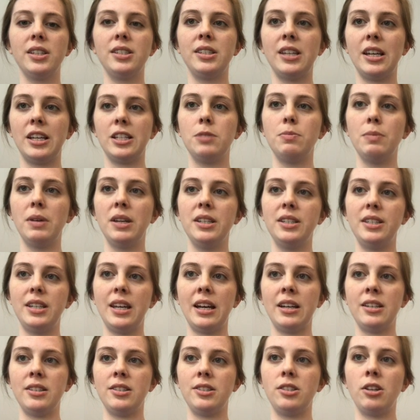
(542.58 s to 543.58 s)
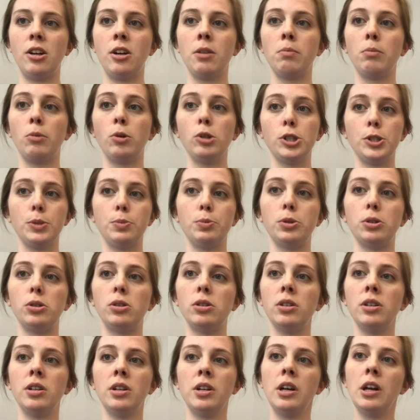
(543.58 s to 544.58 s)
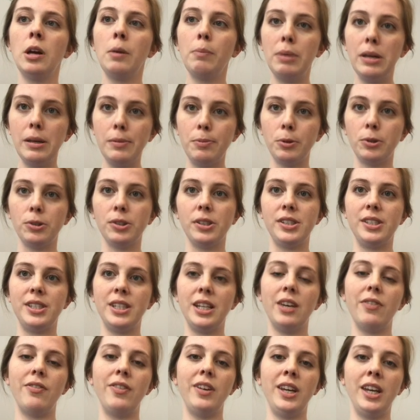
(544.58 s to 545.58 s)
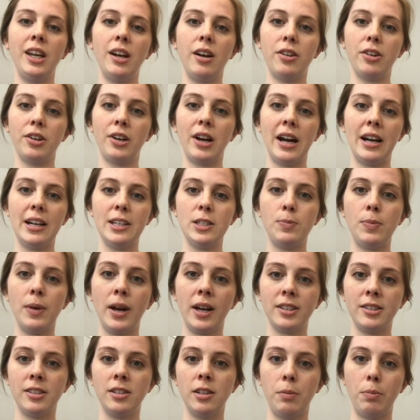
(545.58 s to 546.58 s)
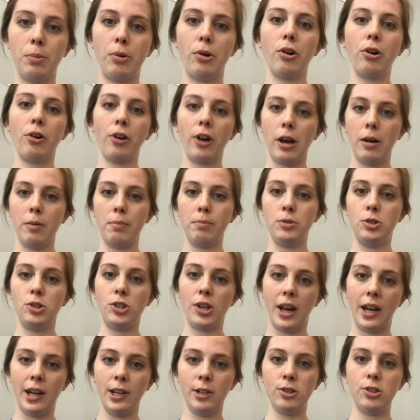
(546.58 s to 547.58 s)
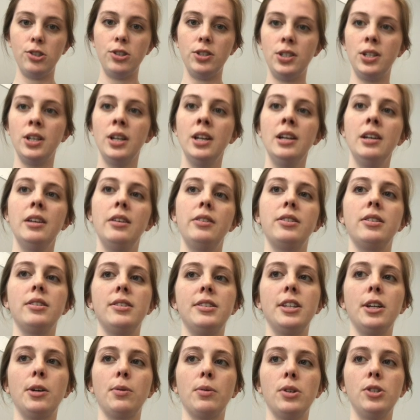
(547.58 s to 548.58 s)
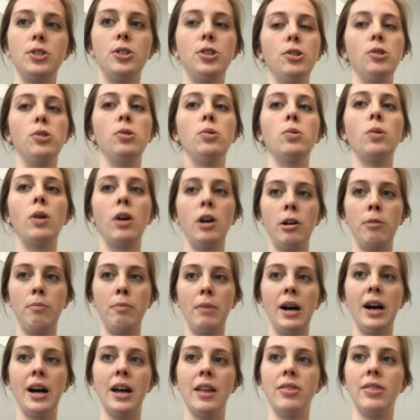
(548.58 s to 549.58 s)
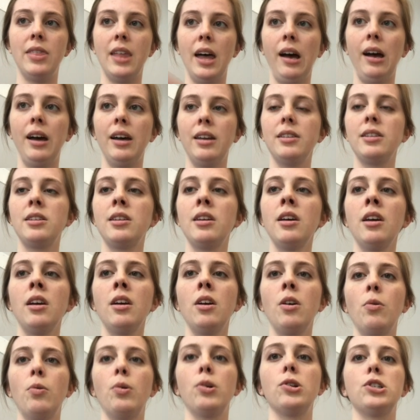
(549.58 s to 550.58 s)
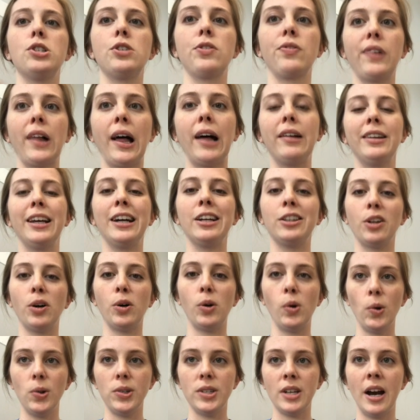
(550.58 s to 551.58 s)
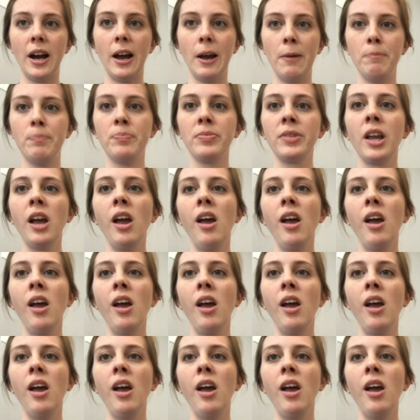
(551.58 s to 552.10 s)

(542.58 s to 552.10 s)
assessment test on multiple people to see if any other aspects in the program changed, since there were two on mine that were just flatlined the whole time.